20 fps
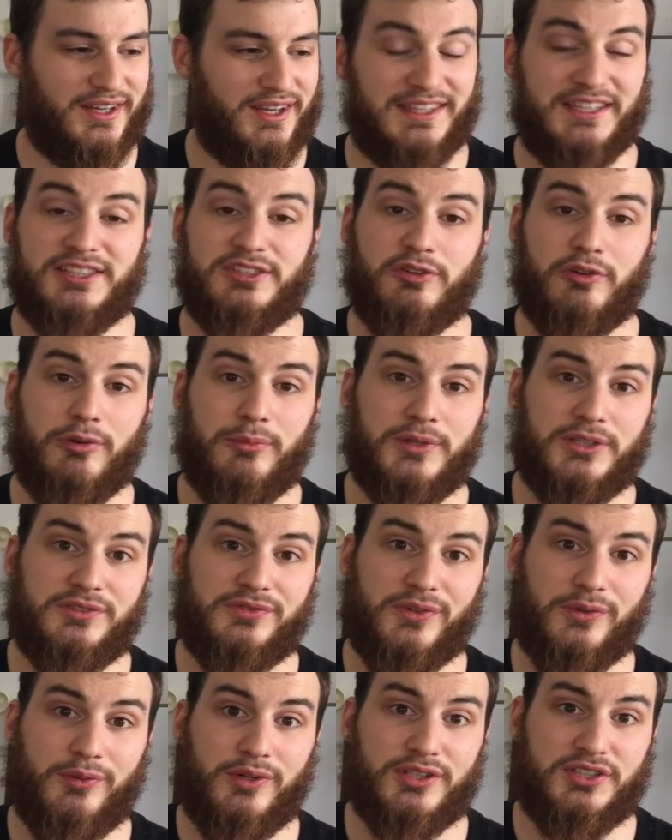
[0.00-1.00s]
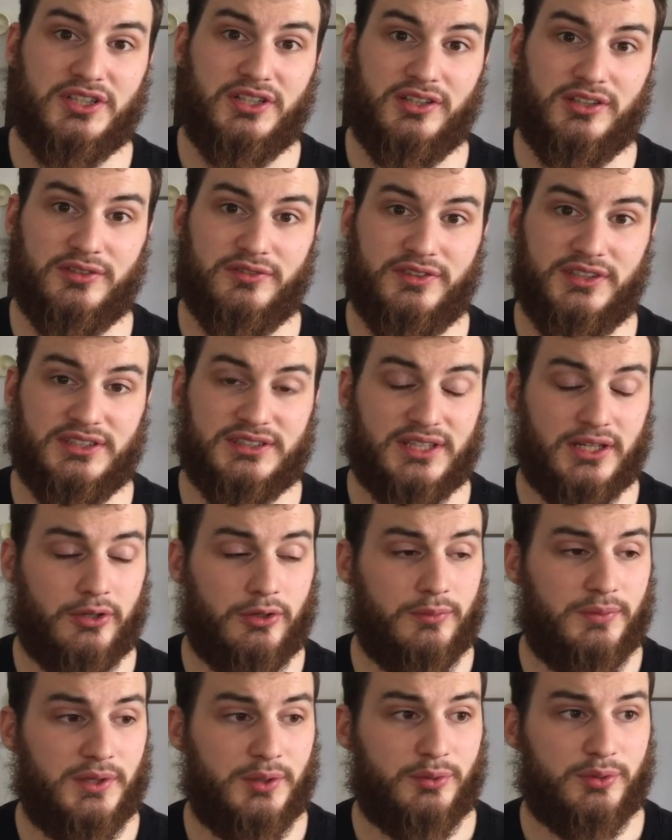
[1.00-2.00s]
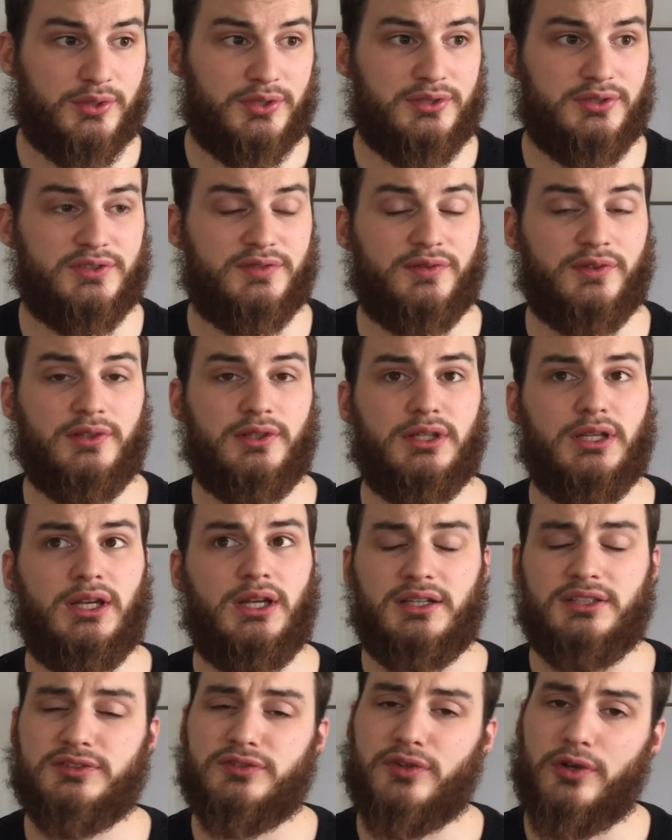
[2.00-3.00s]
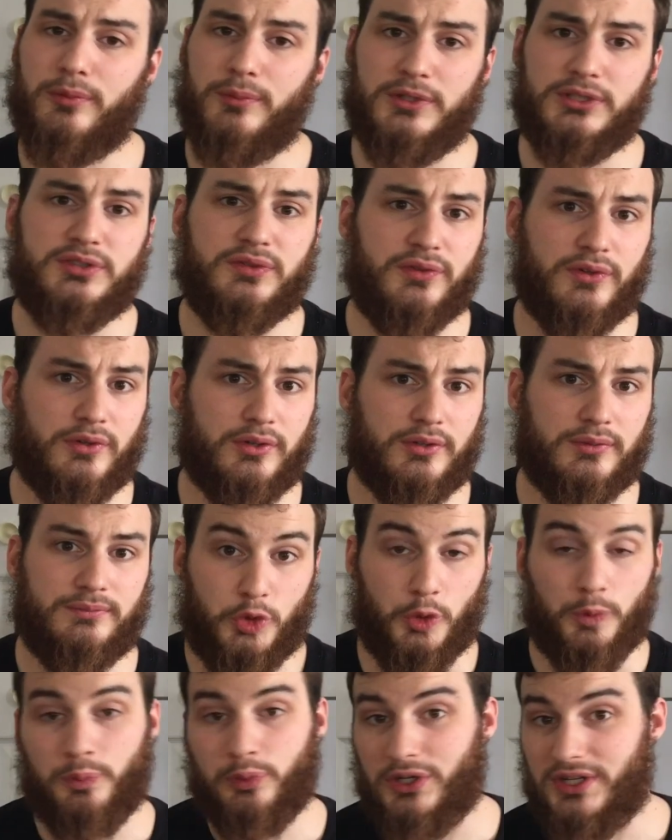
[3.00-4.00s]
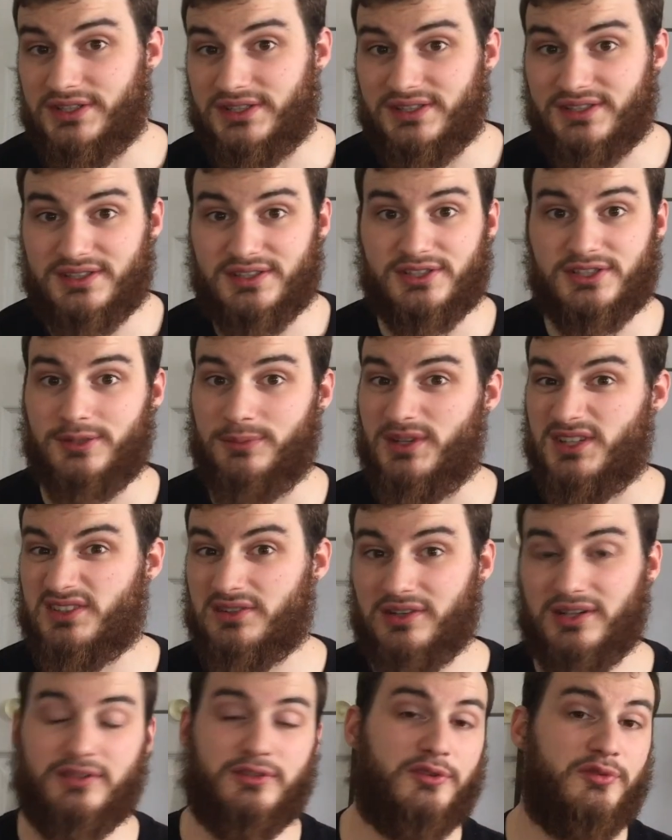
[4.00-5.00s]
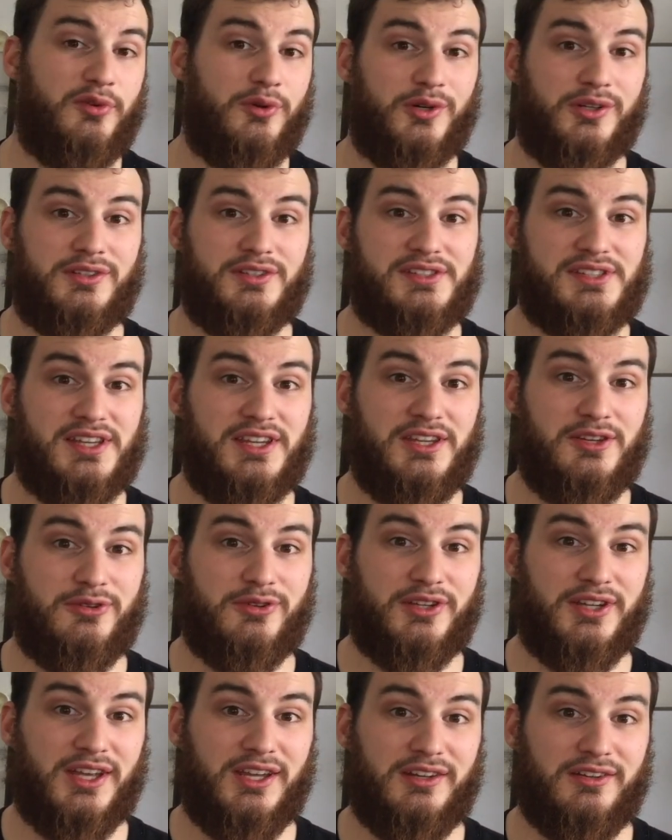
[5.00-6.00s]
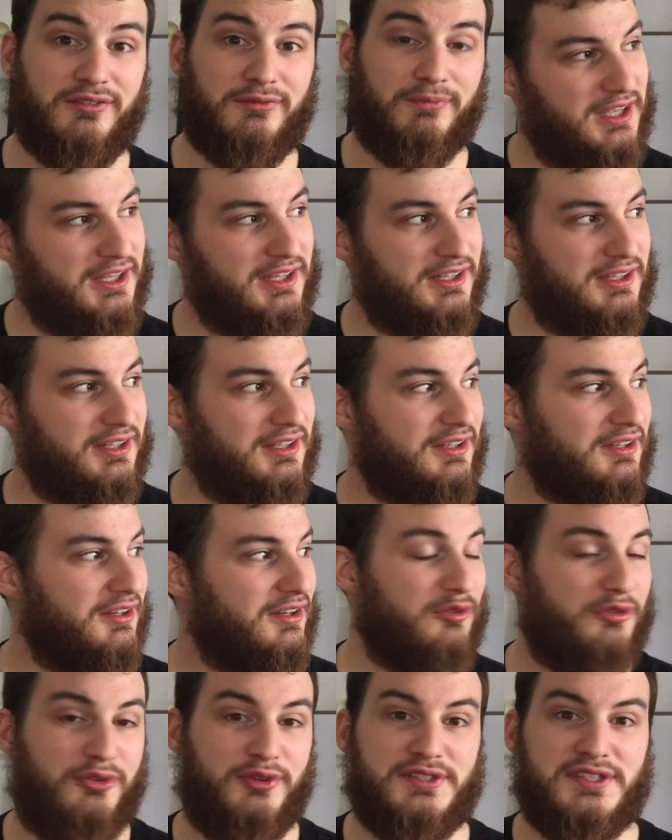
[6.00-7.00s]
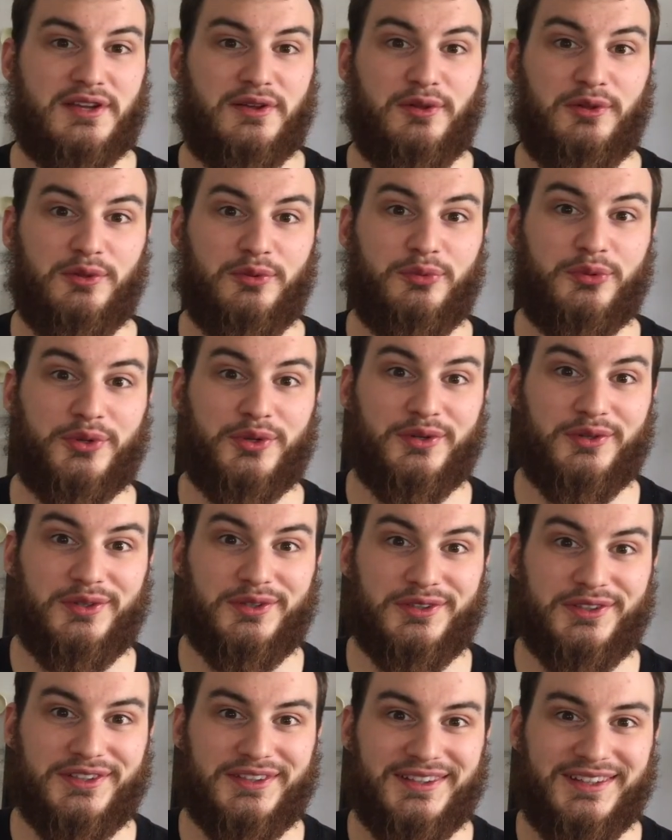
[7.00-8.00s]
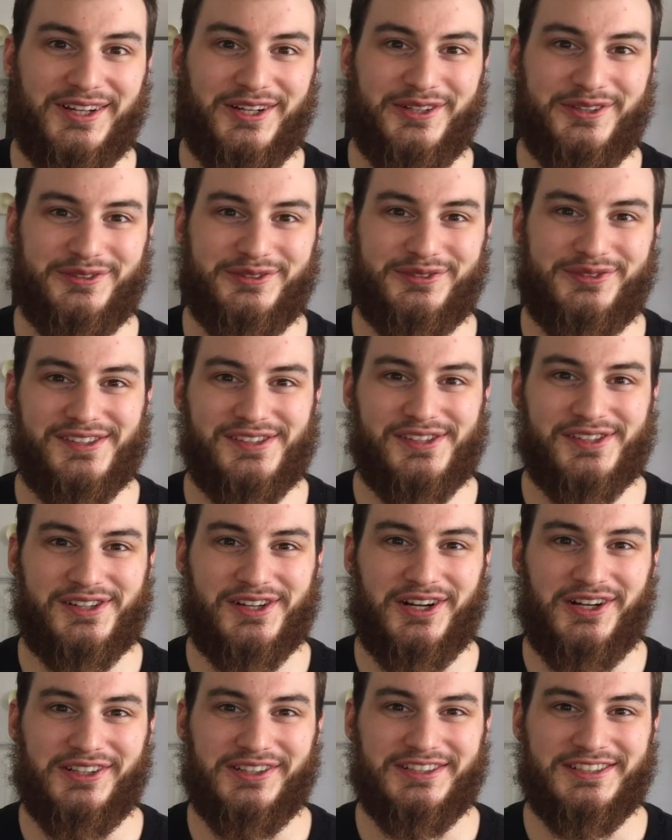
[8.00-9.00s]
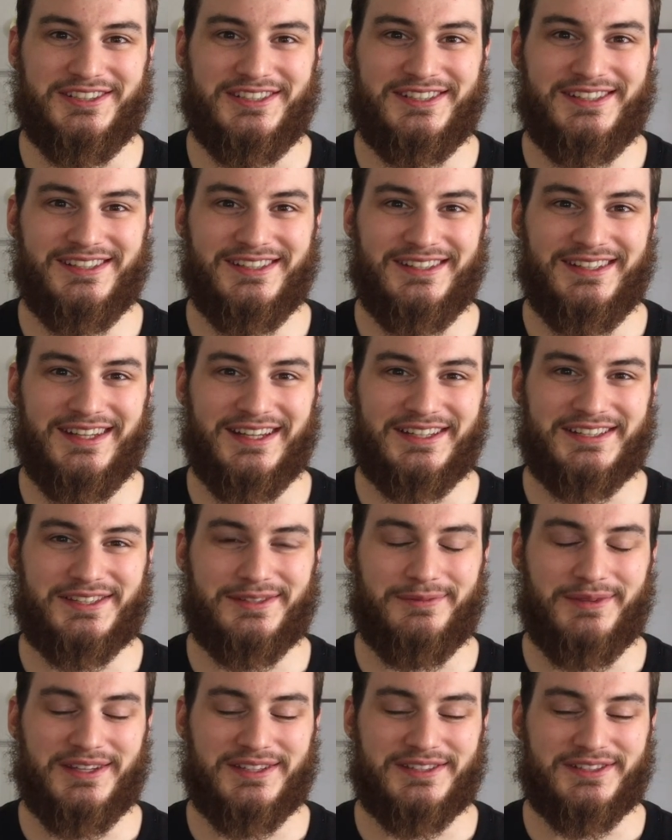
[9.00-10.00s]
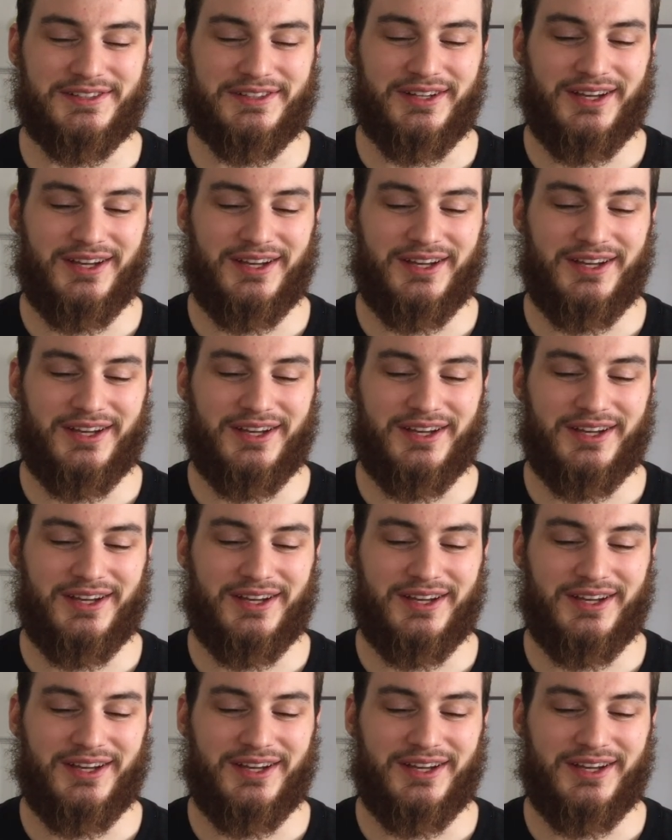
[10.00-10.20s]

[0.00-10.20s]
Thanks very much for watching all of these. I hope they were useful. Thanks very much for your presence this semester. I look forward to seeing you again in the physical world of the college next semester.